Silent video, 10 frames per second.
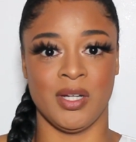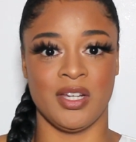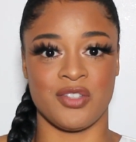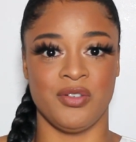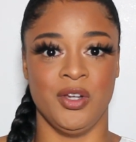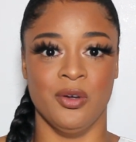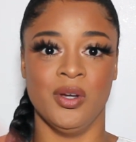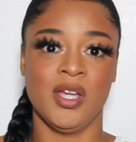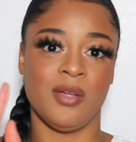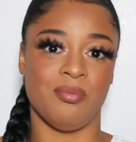my next video.
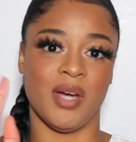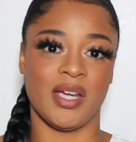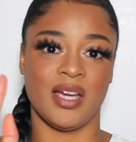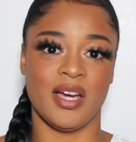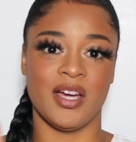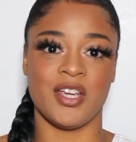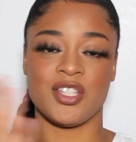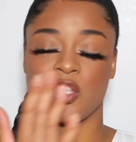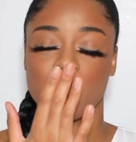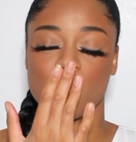Bye
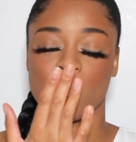guys!